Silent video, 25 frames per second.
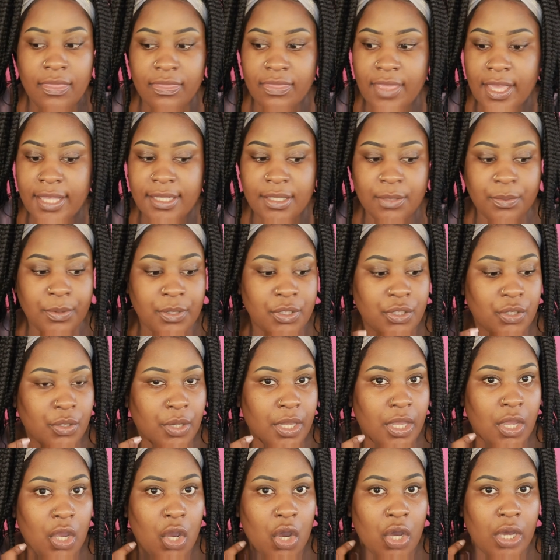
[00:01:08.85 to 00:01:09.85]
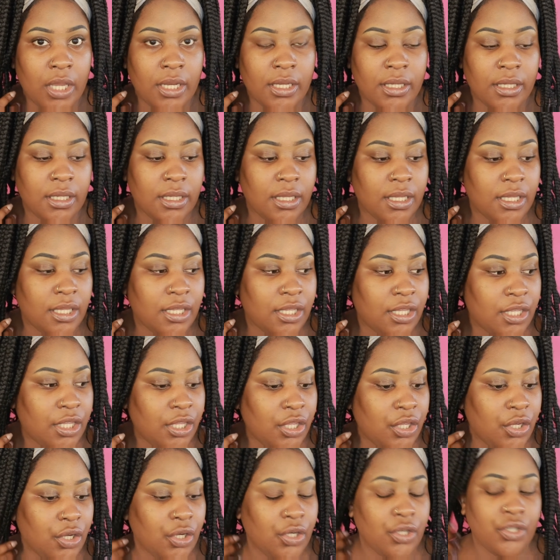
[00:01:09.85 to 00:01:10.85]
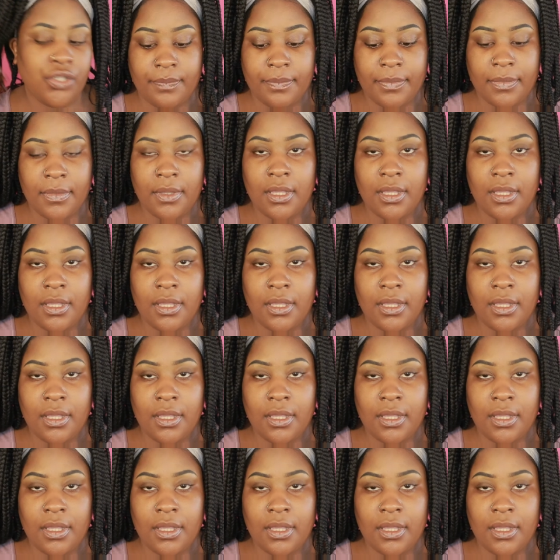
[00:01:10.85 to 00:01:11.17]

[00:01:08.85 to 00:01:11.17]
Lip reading: That's what's going on here.